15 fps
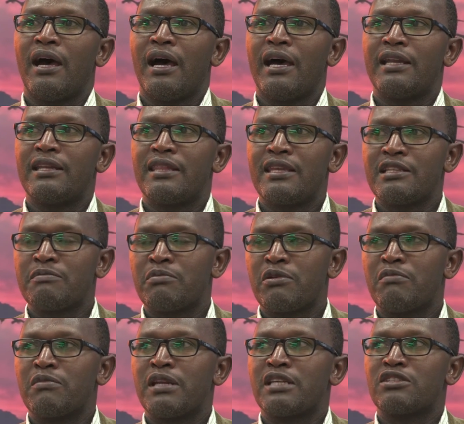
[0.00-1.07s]
And this
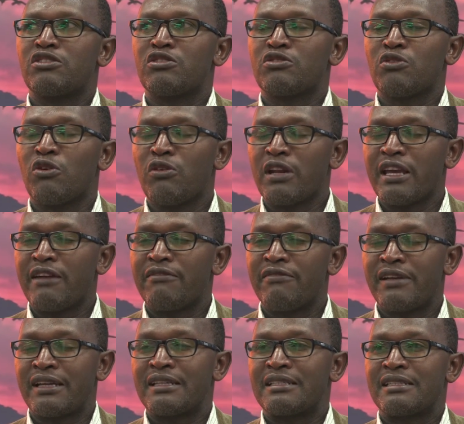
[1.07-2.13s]
problem does not only
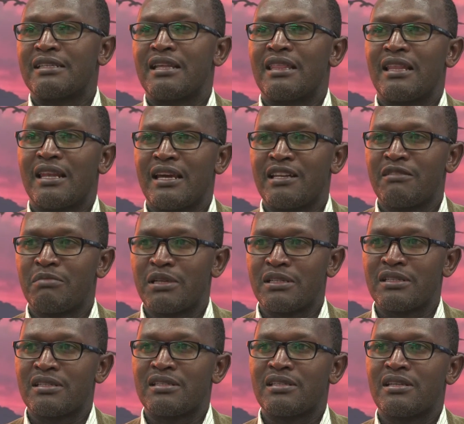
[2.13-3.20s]
affect the land
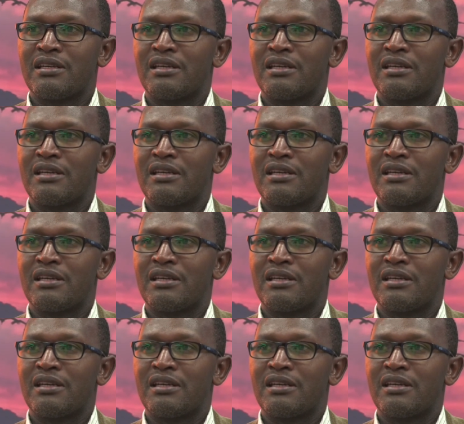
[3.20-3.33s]
birds.